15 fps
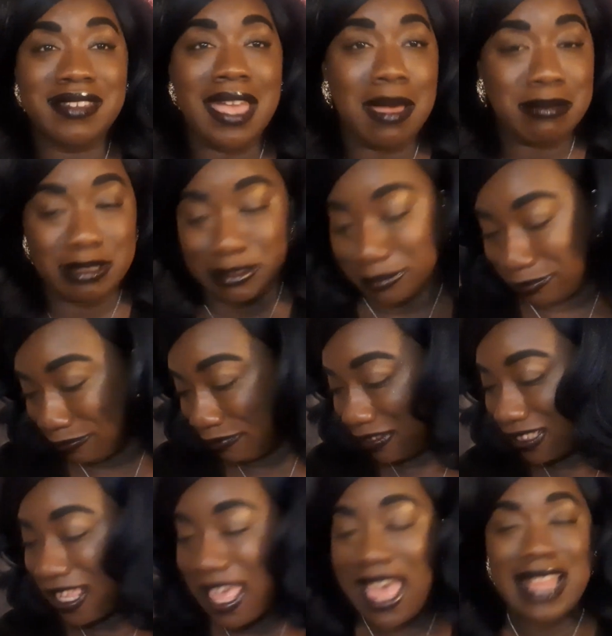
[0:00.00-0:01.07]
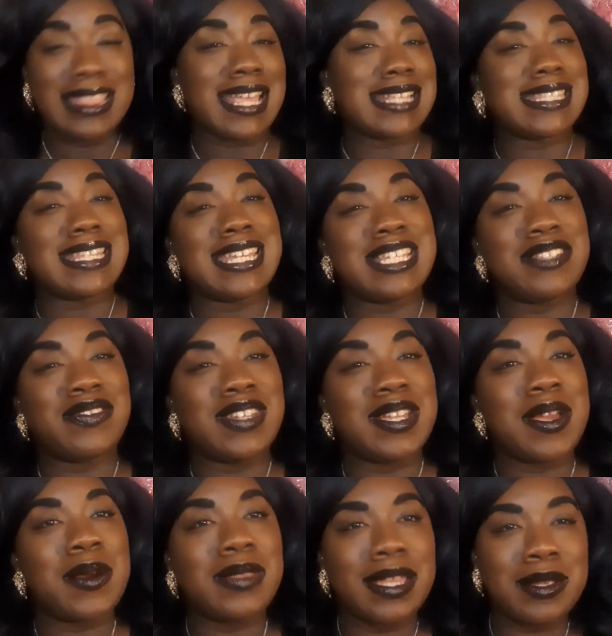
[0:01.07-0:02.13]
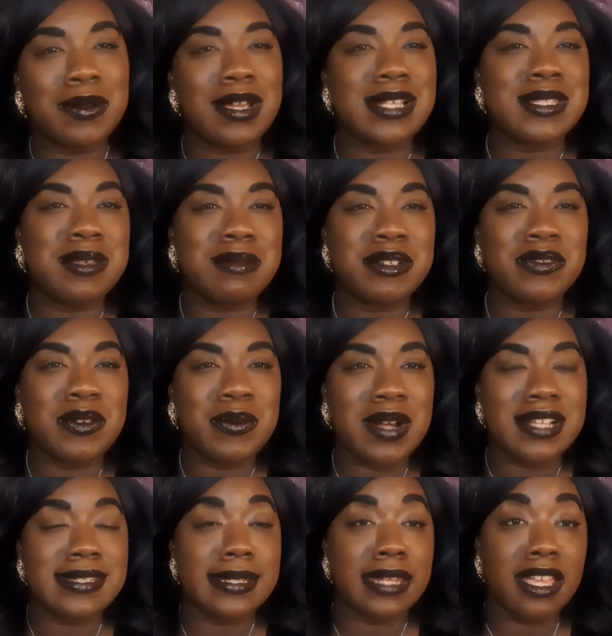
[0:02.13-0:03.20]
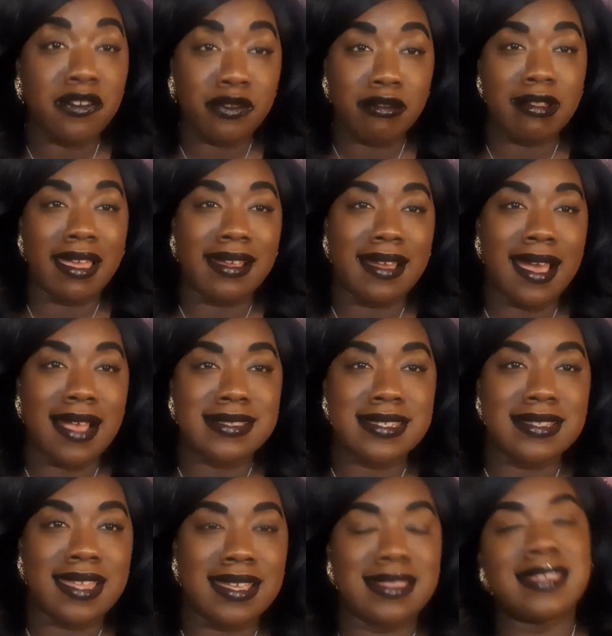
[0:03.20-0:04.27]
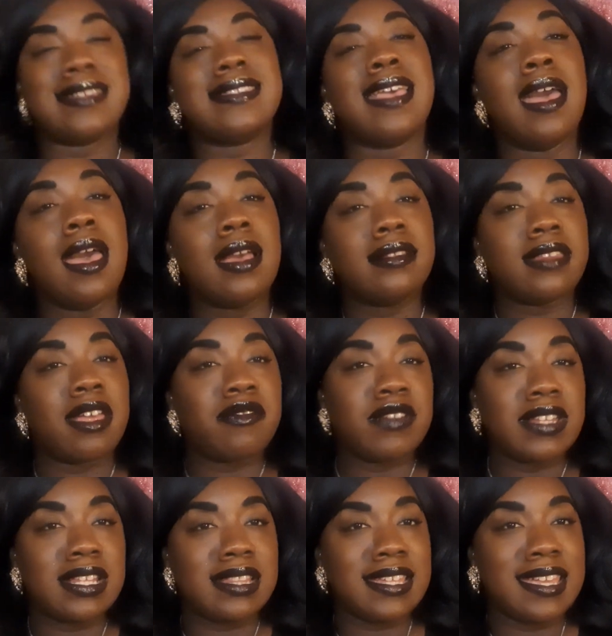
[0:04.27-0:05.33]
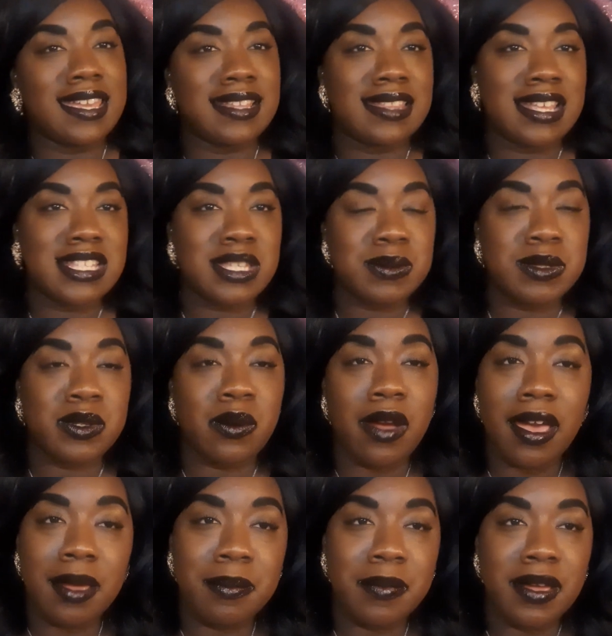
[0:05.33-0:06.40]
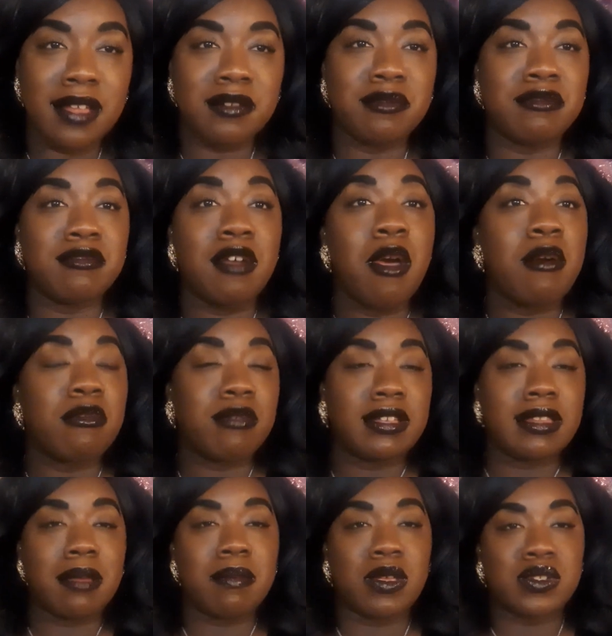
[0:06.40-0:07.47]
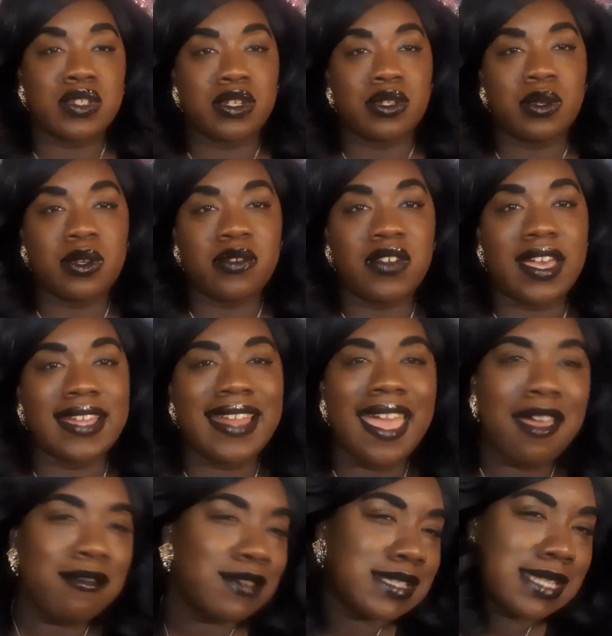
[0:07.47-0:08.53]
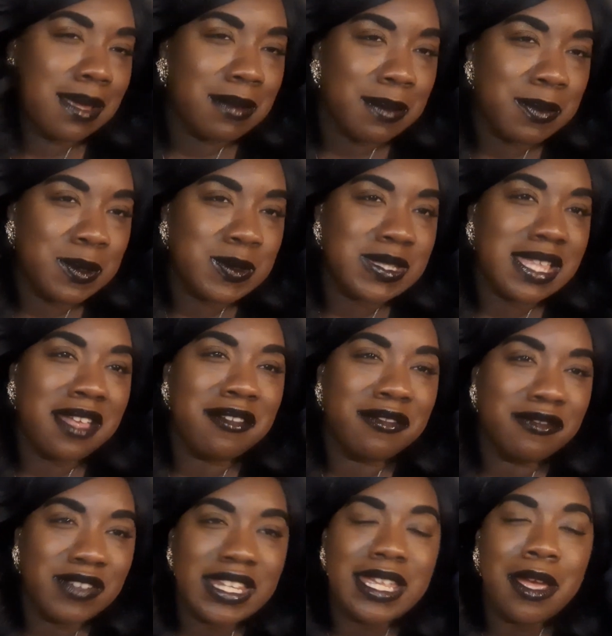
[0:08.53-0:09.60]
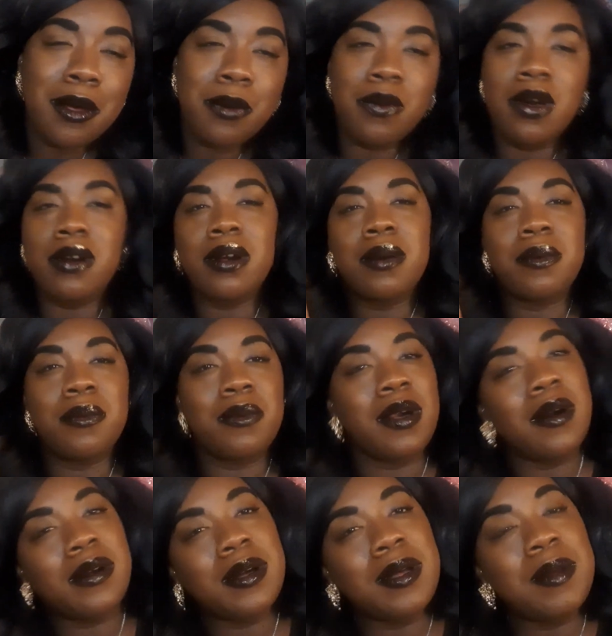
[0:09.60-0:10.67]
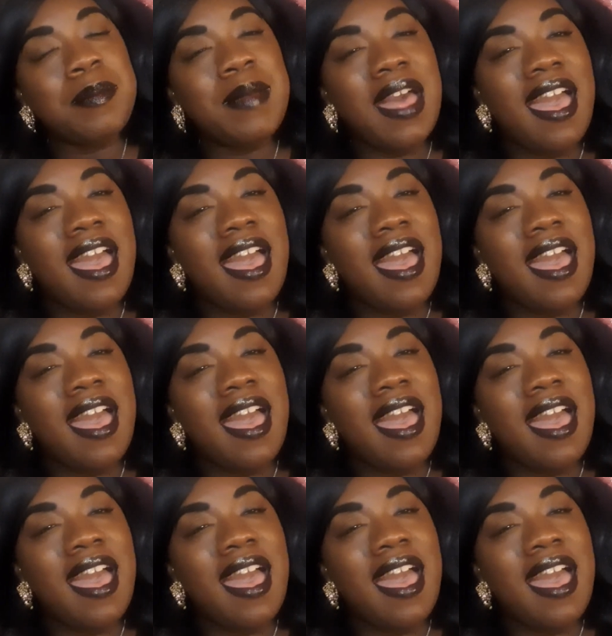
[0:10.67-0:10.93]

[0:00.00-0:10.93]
I'm cool. That's today's video. Thank you guys so much for watching. If you like content like this, definitely hit that subscribe button. Ring that bell so you're notified every time I post a video. Welcome, welcome.